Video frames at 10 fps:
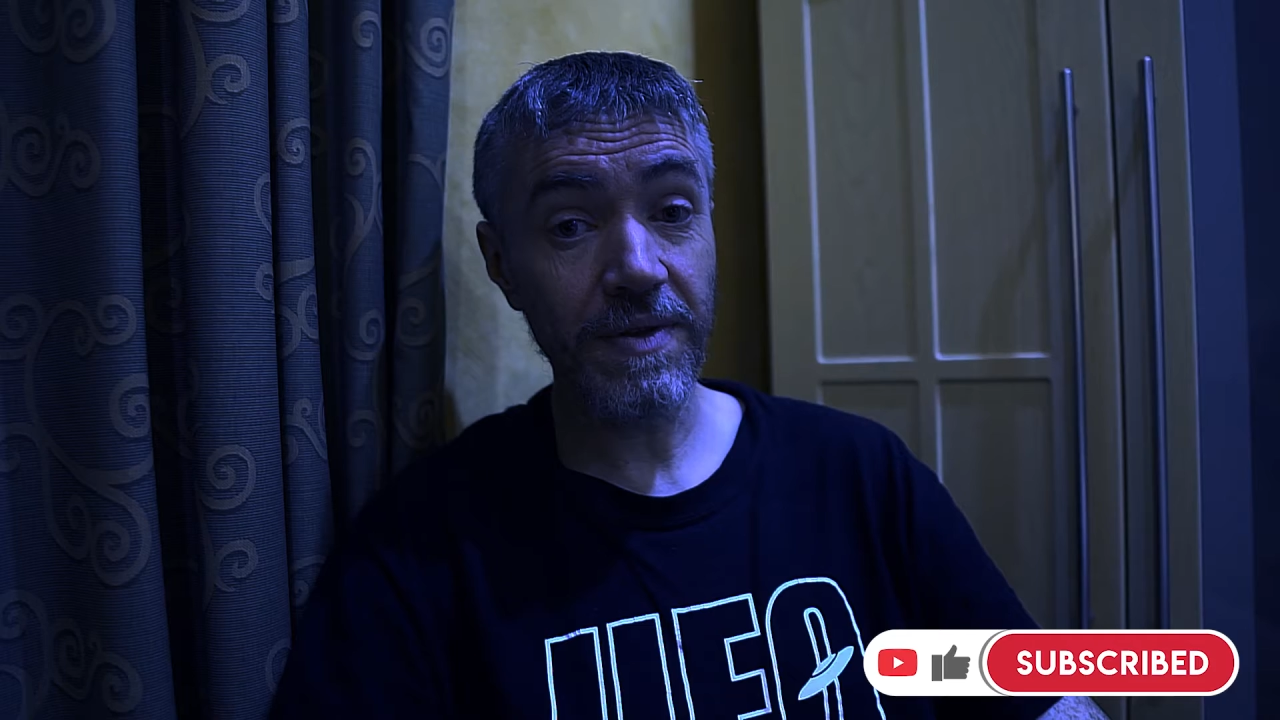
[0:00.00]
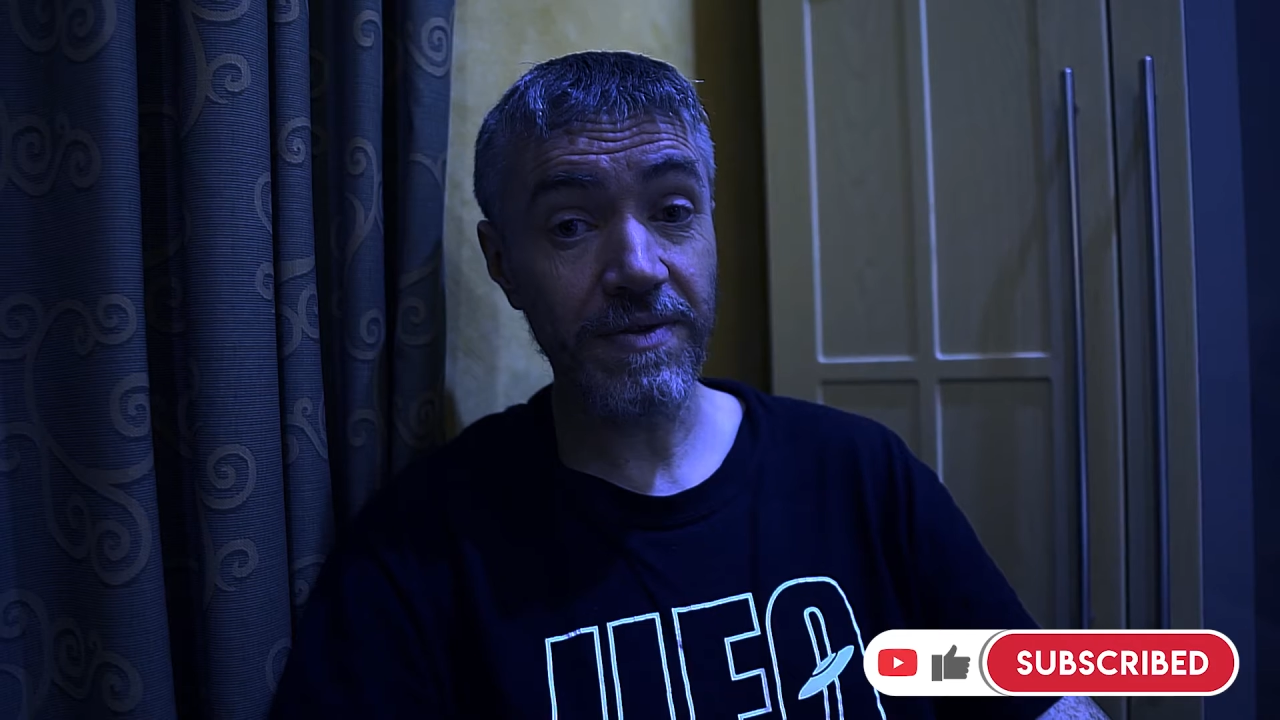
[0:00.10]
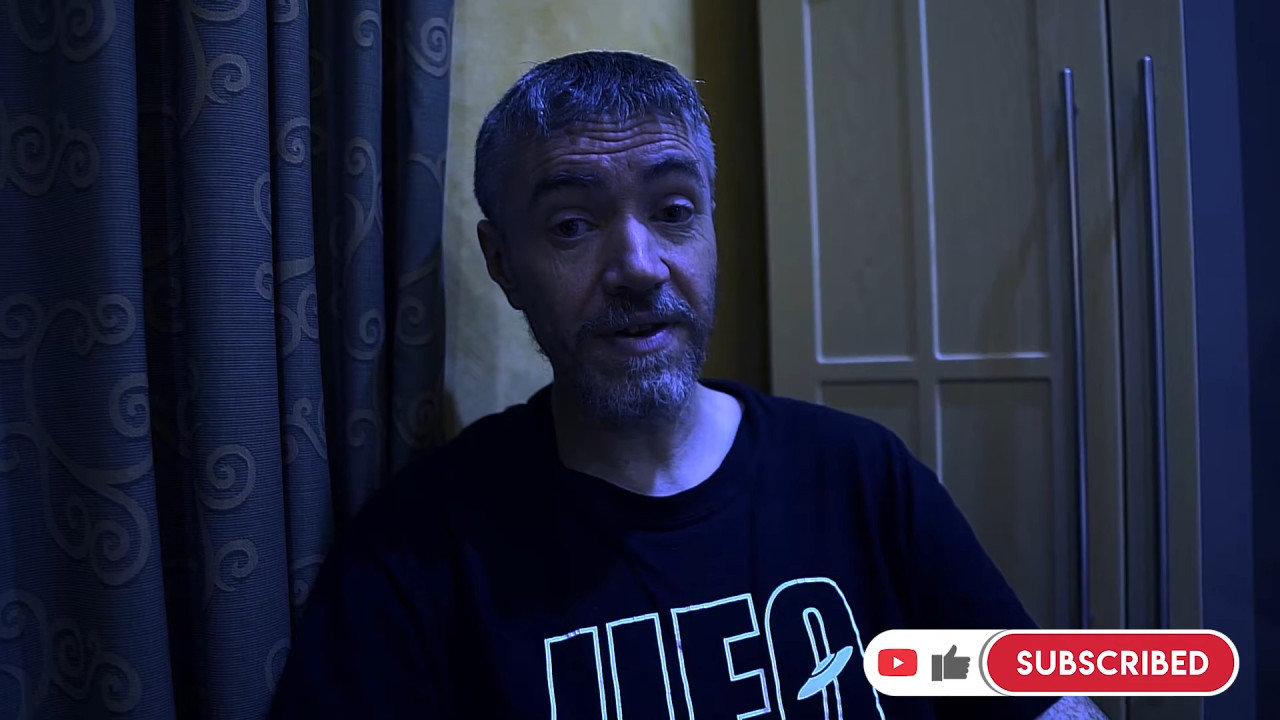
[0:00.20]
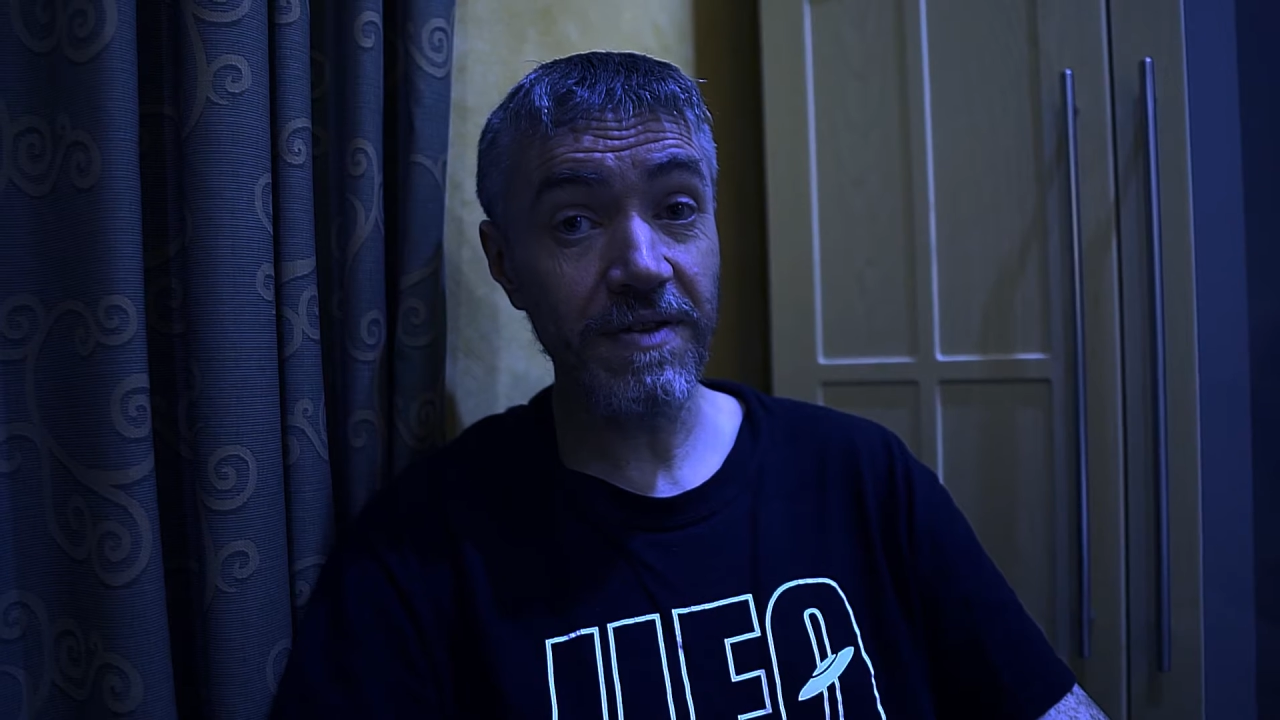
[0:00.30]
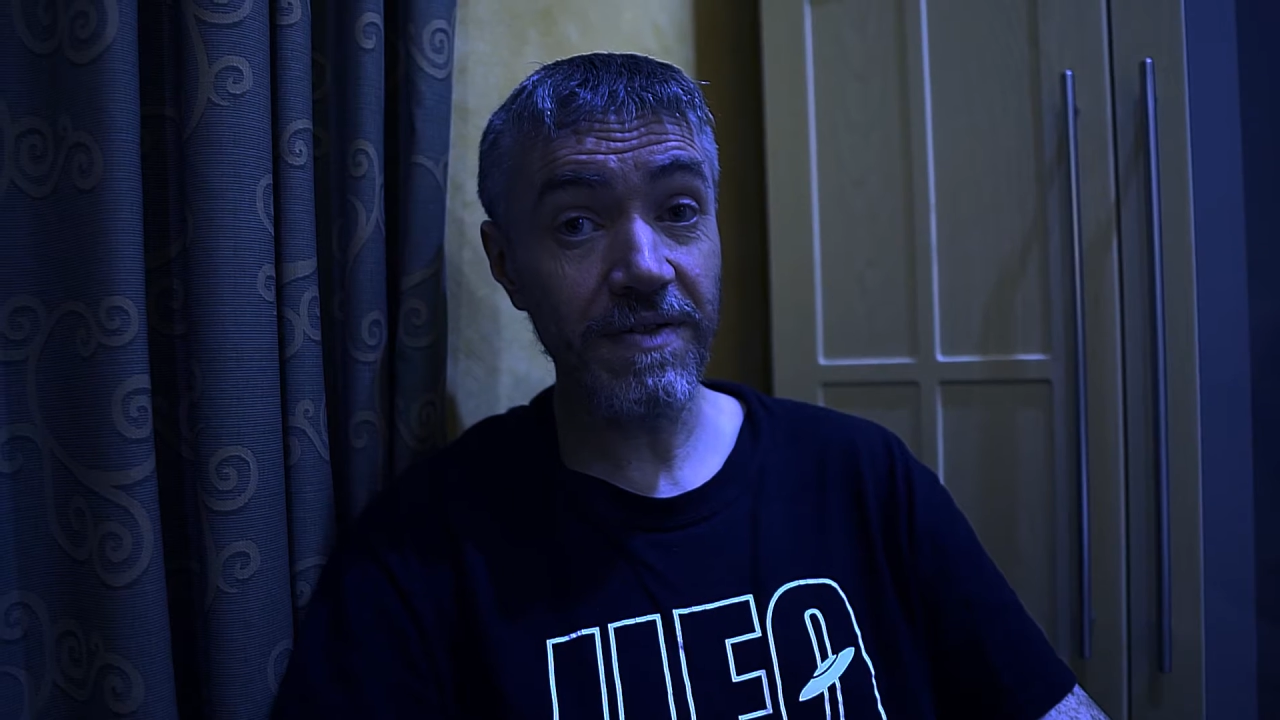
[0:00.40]

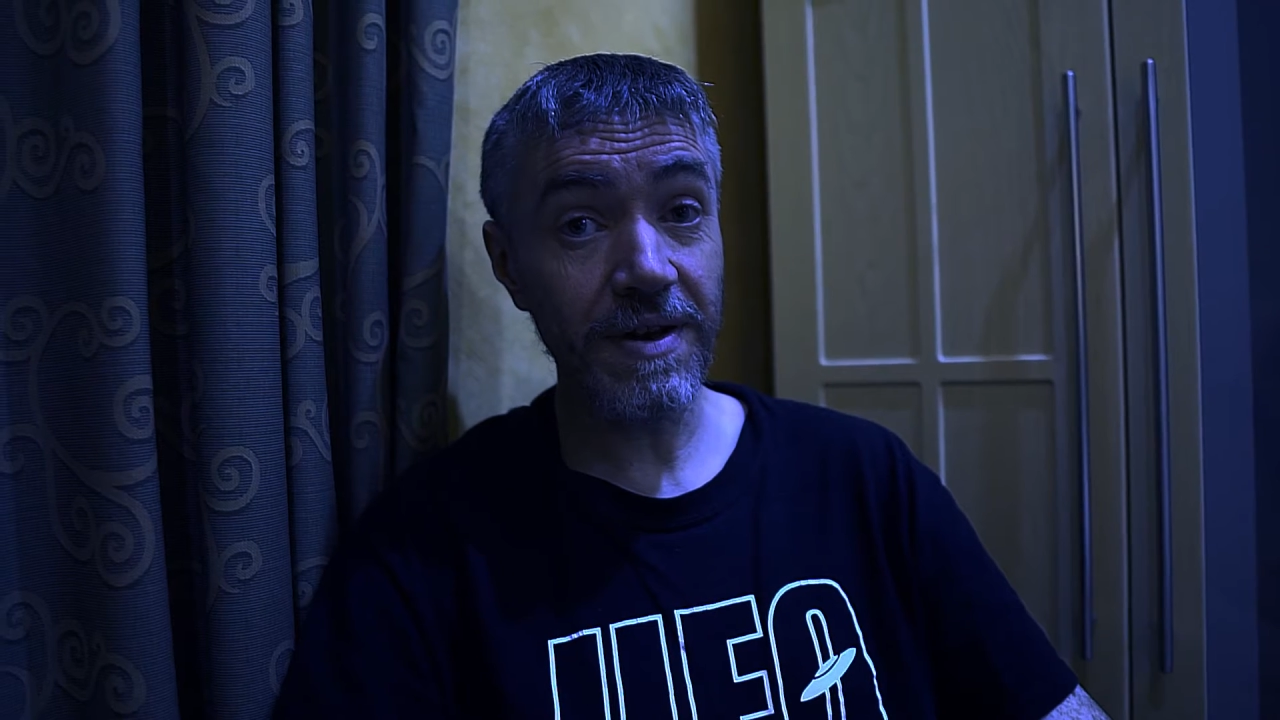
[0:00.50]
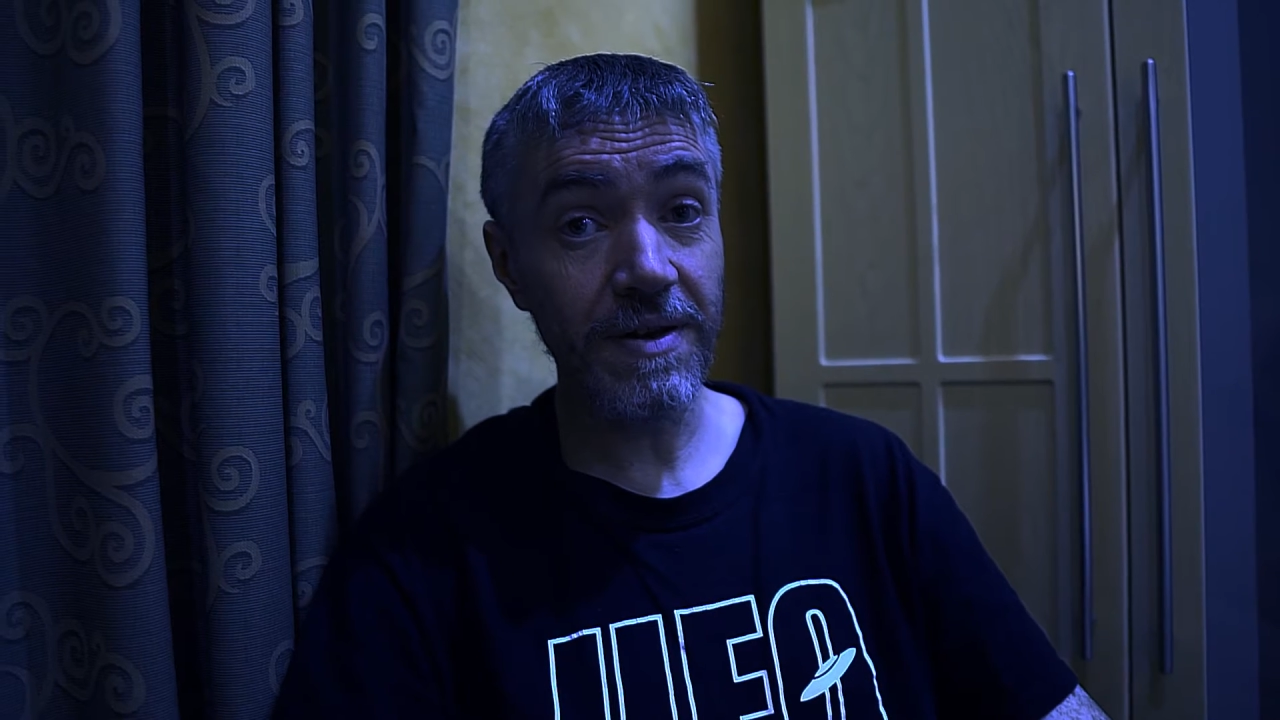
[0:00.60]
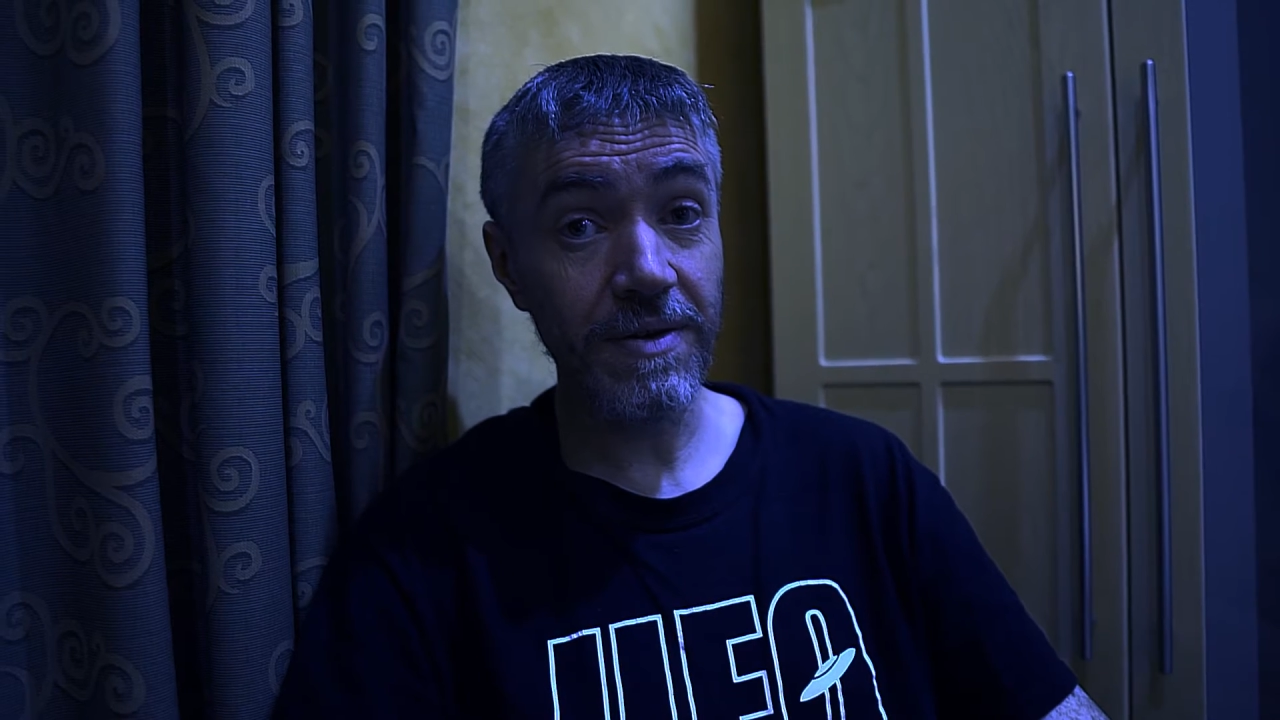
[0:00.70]
TV